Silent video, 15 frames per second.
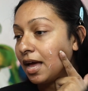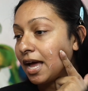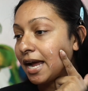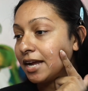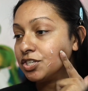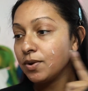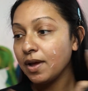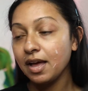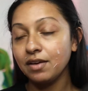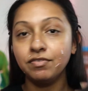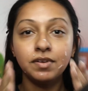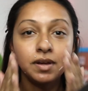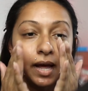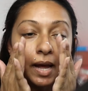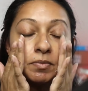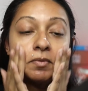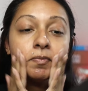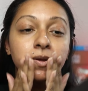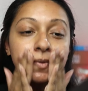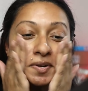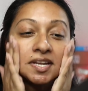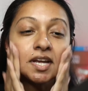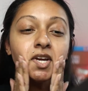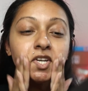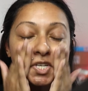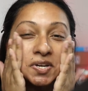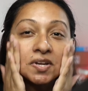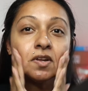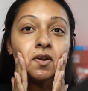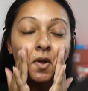I do have
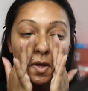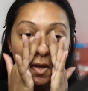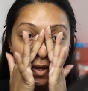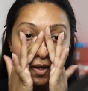hyperpigmentation.